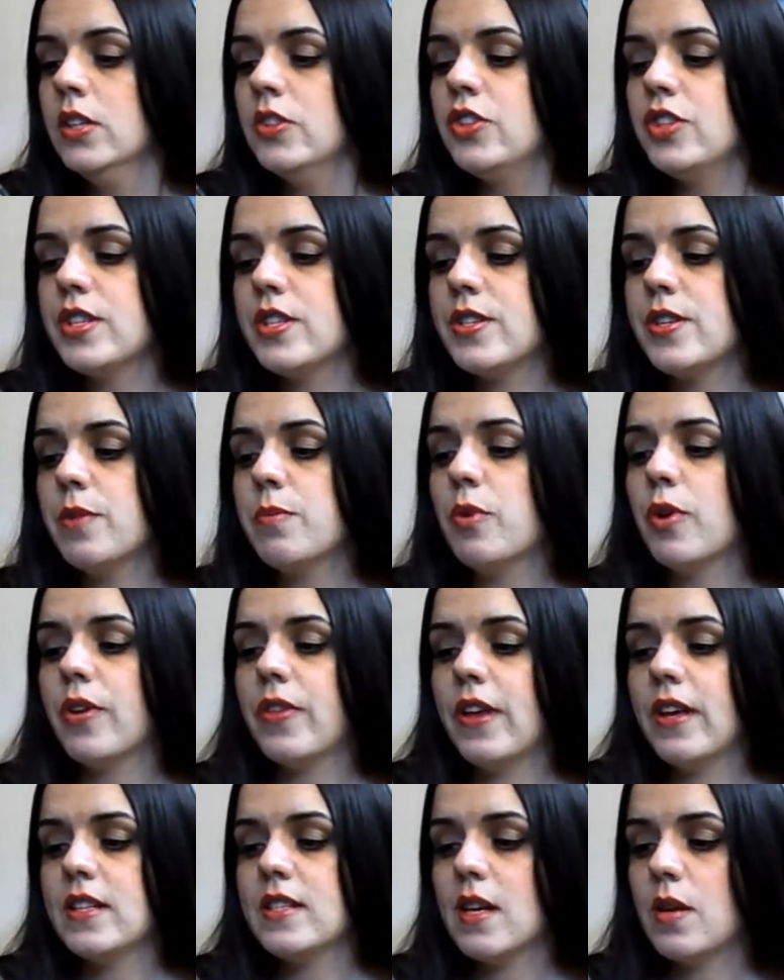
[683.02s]
Just 2 more
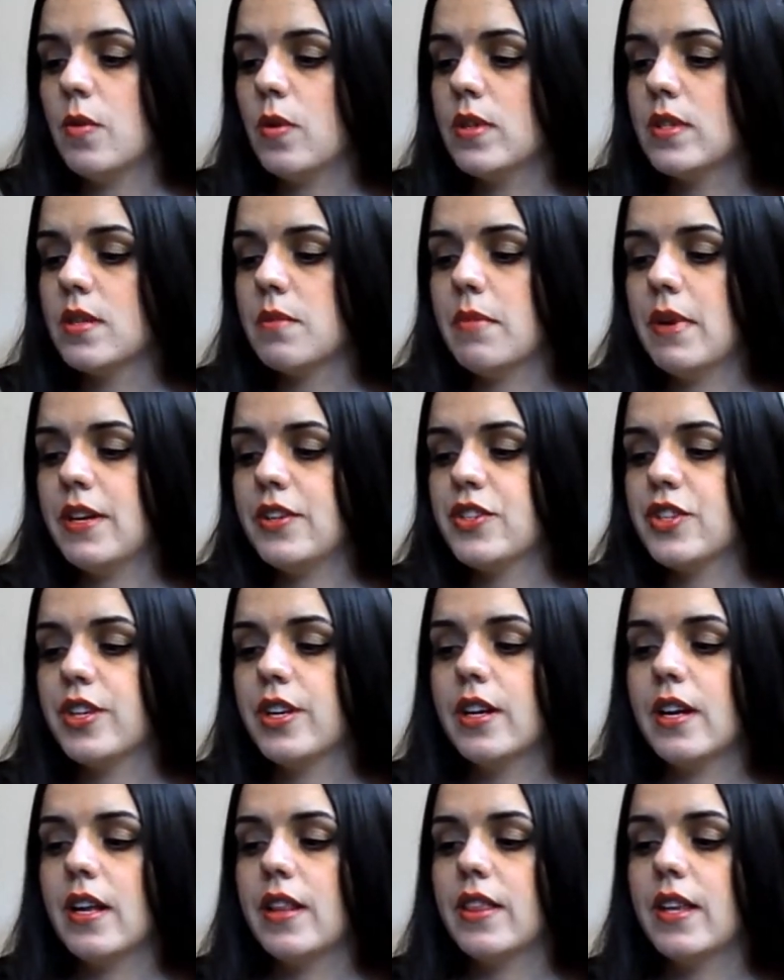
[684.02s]
things I want to mention,
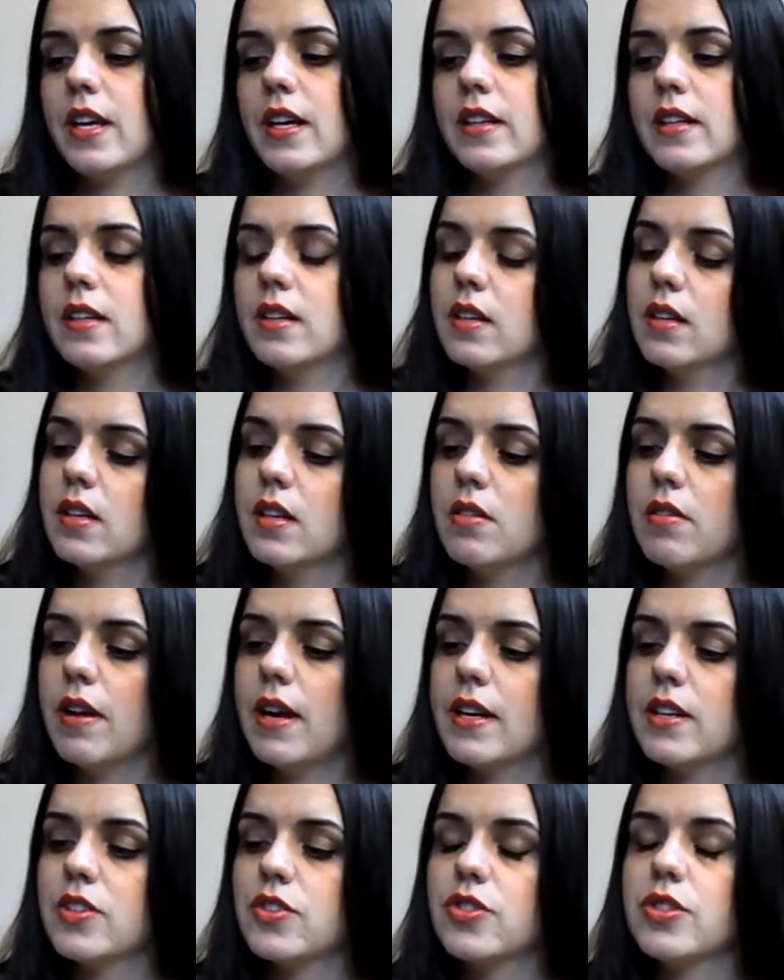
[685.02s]
and I think they're a little
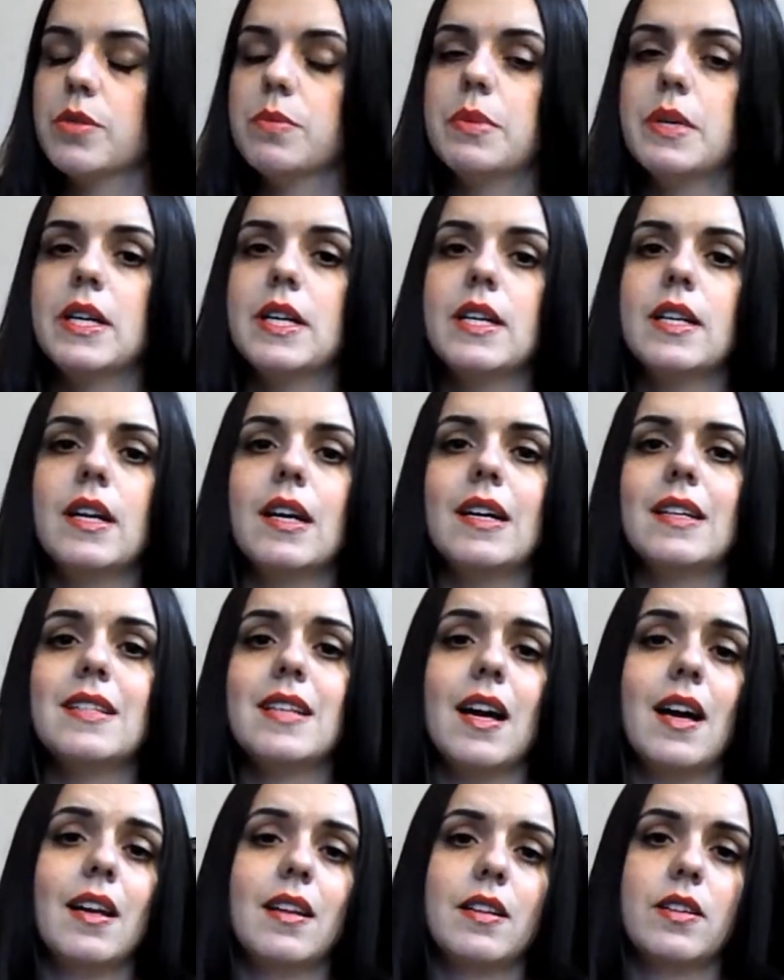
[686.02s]
extra, but
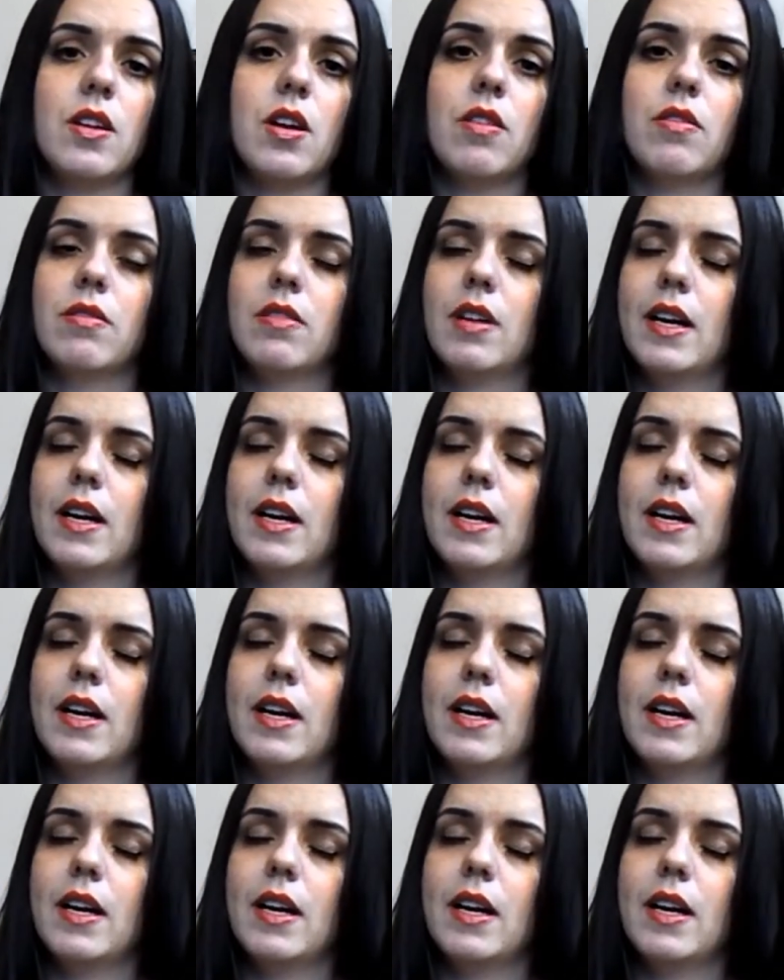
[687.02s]
Tylenol.